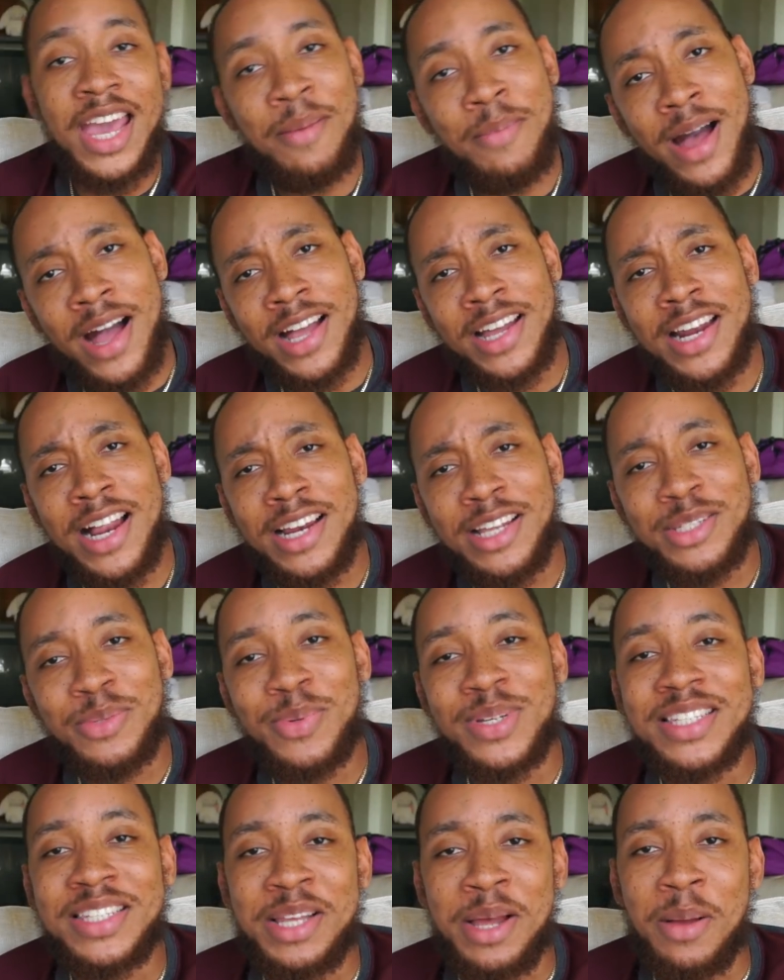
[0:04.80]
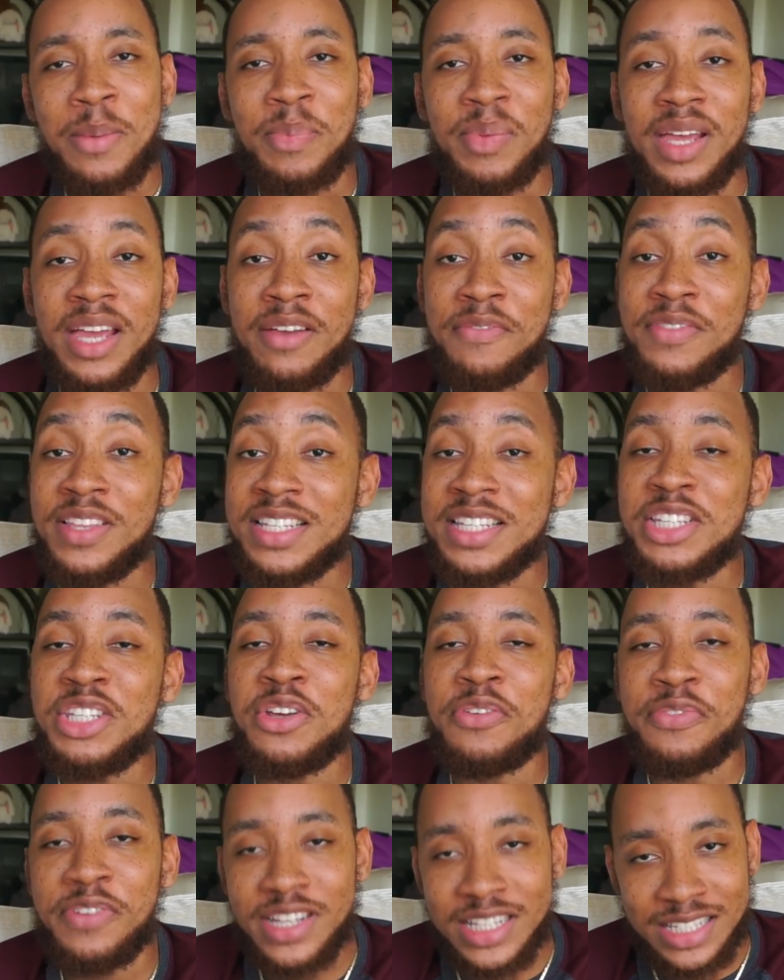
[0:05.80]
Hey, Bacchanalists, what's up? If this is
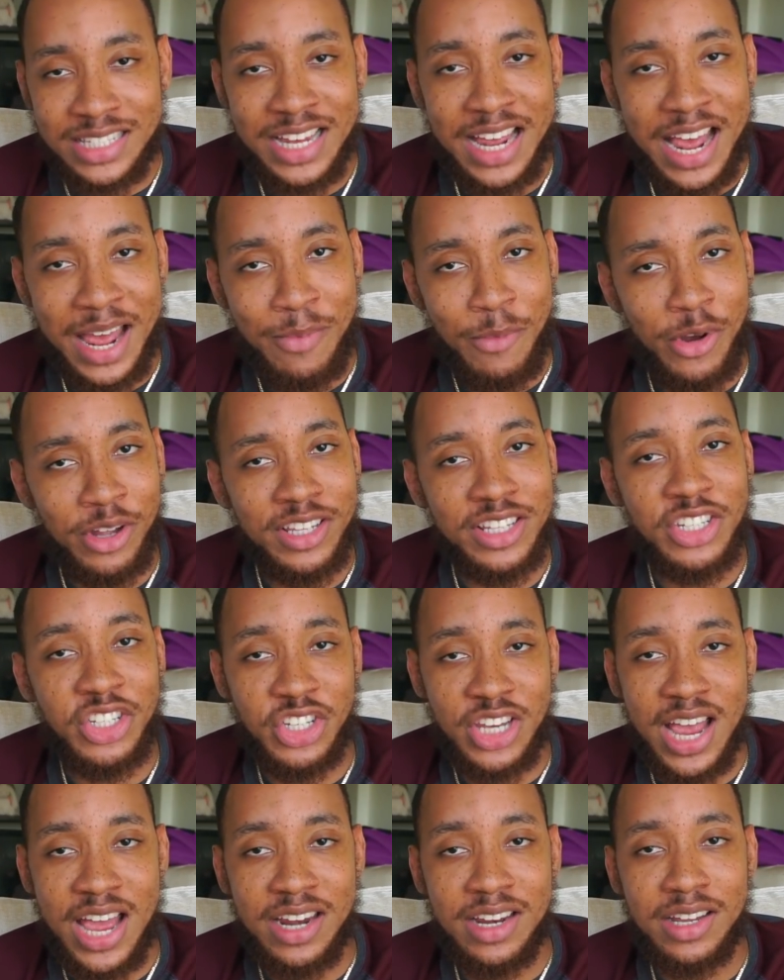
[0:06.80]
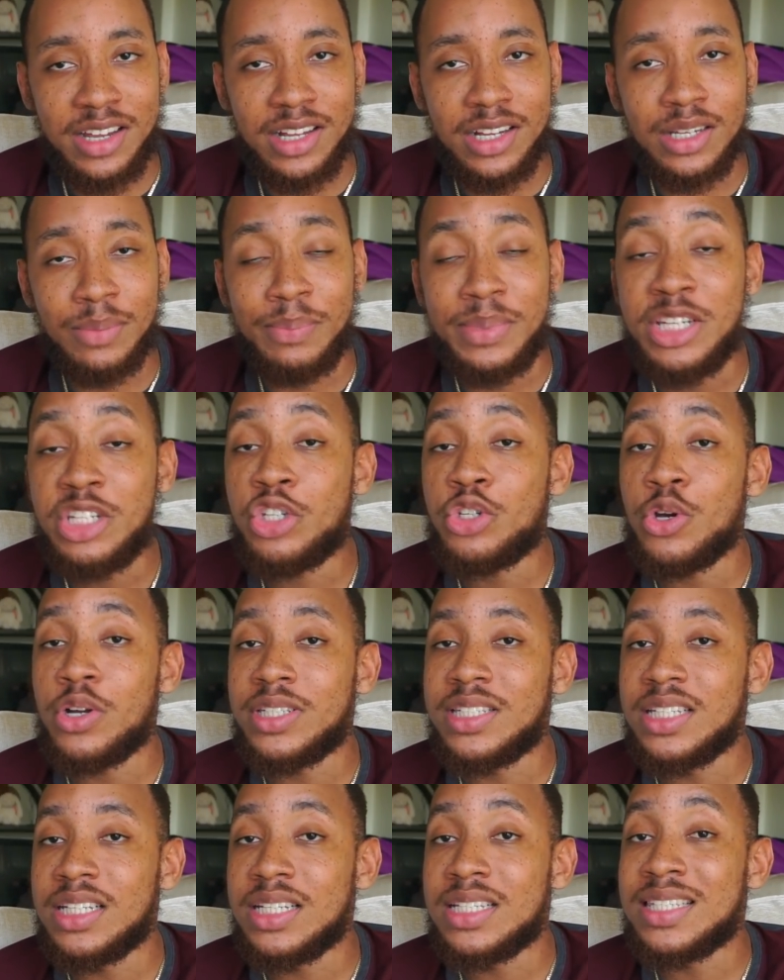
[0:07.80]
your first time on this channel, be
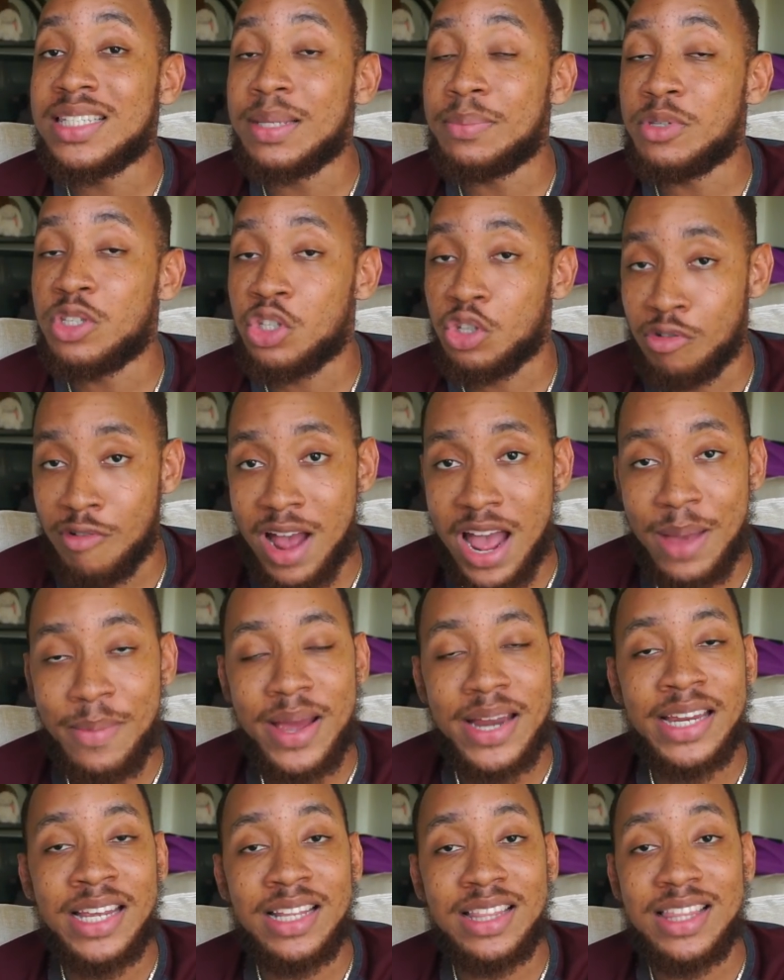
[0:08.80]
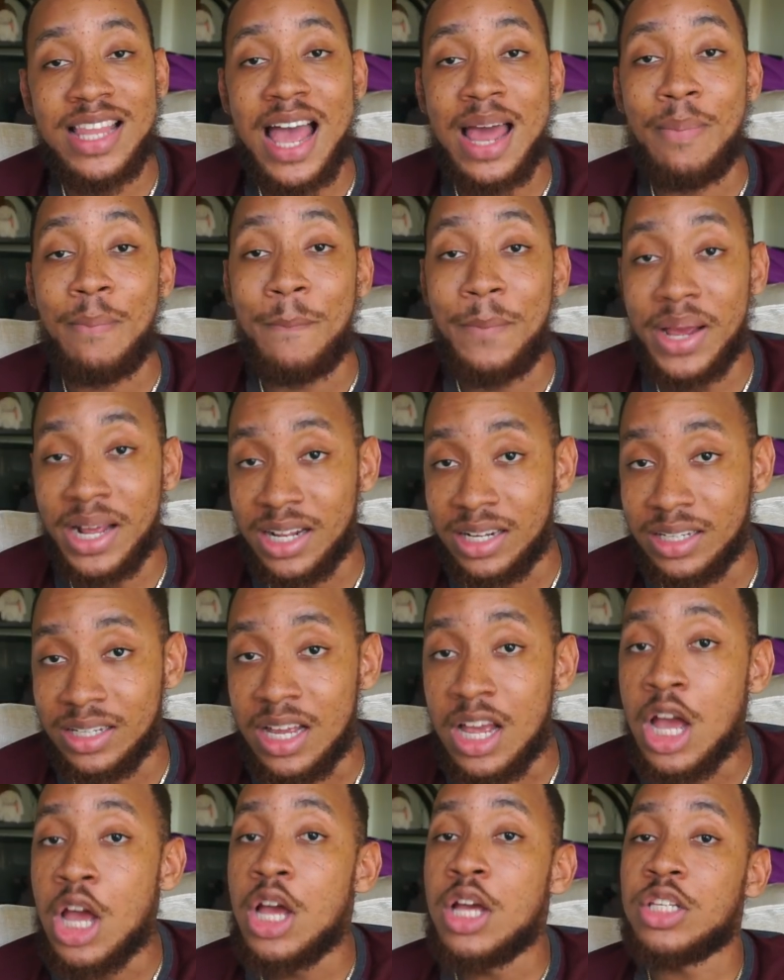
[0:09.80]
sure to subscribe and hit that bell
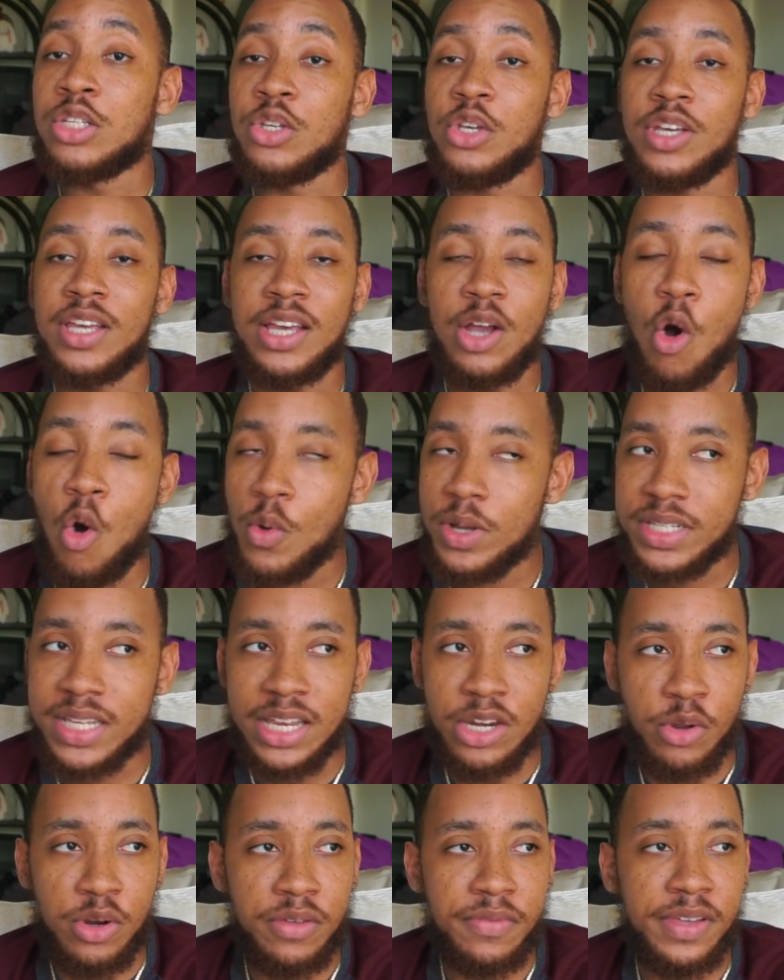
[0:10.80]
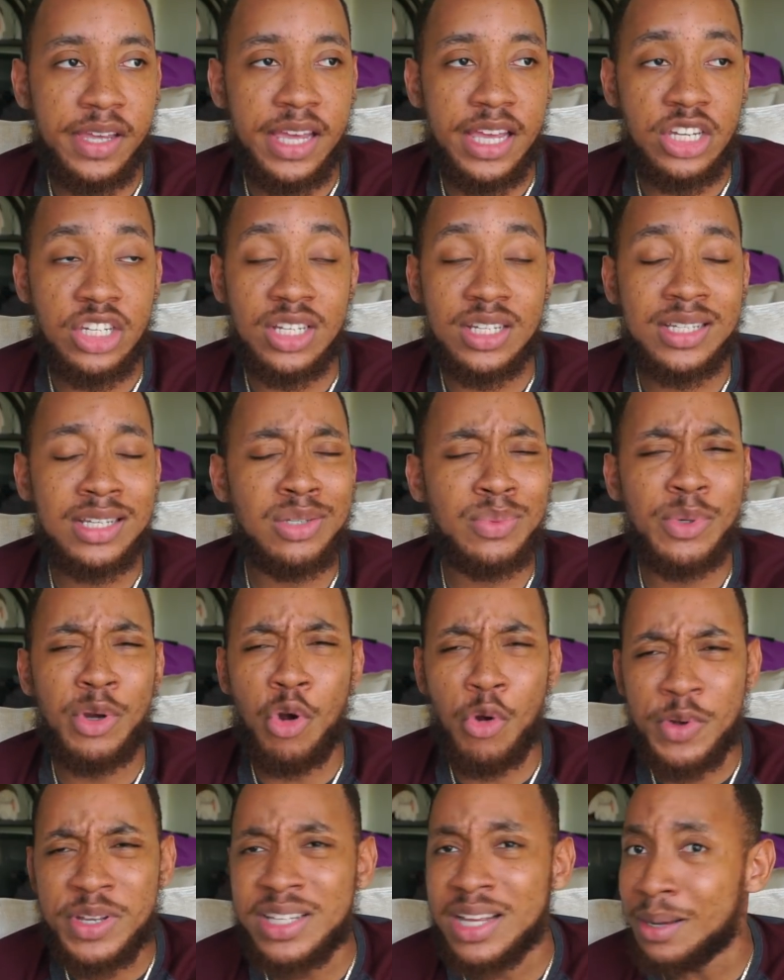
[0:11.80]
so you can always get notifications, because we're
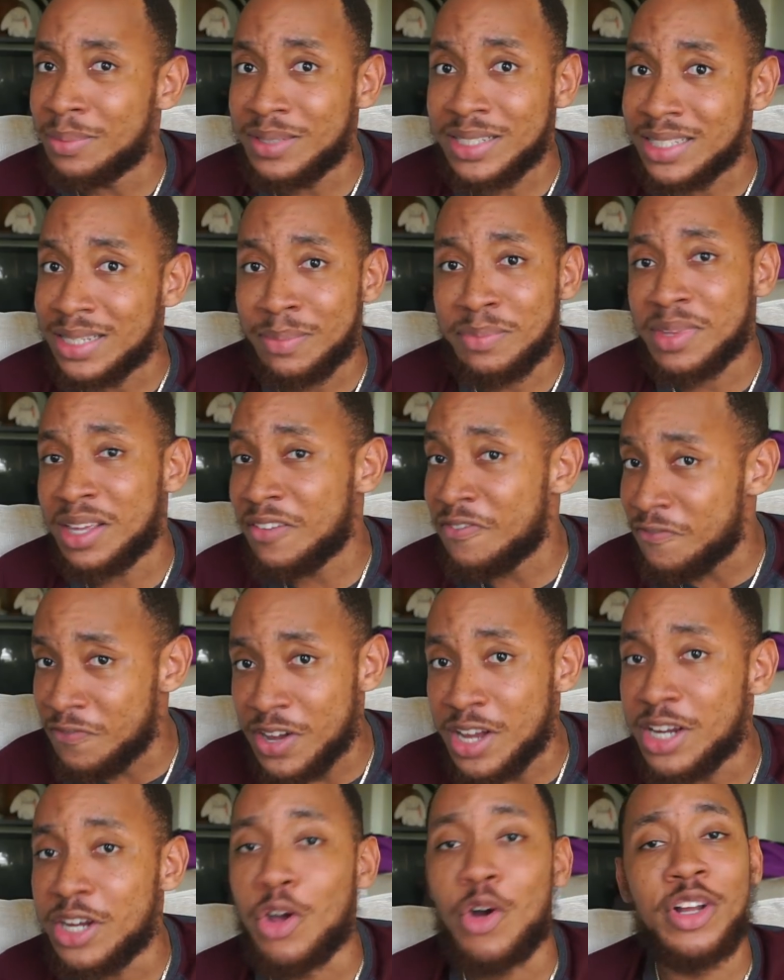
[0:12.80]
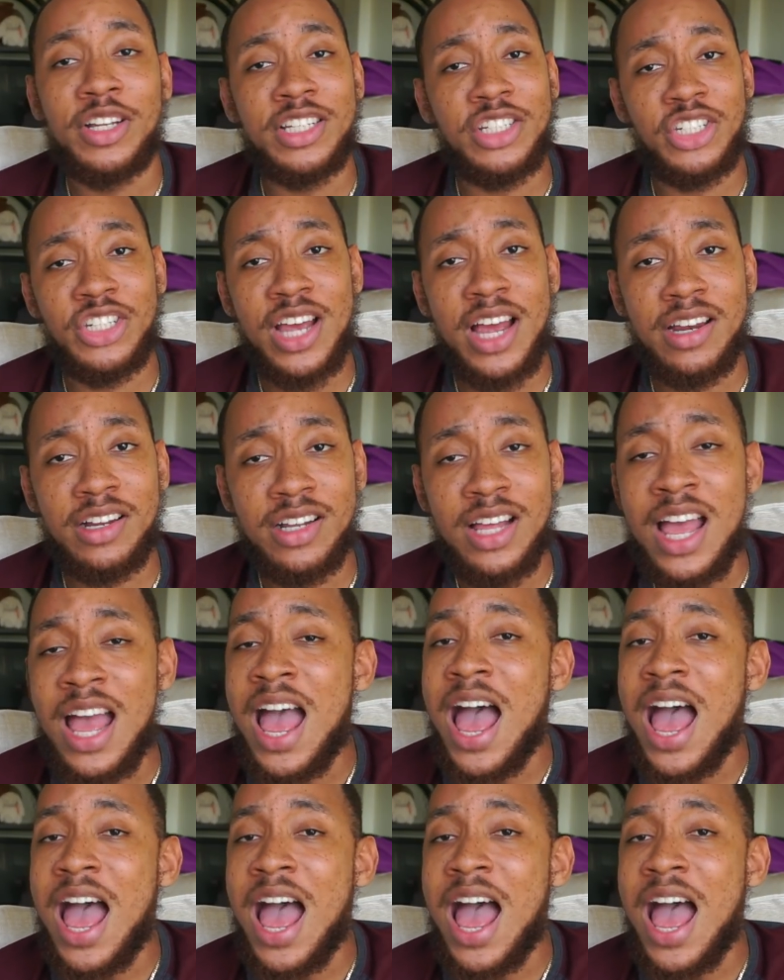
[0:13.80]
always up to something fun on this channel.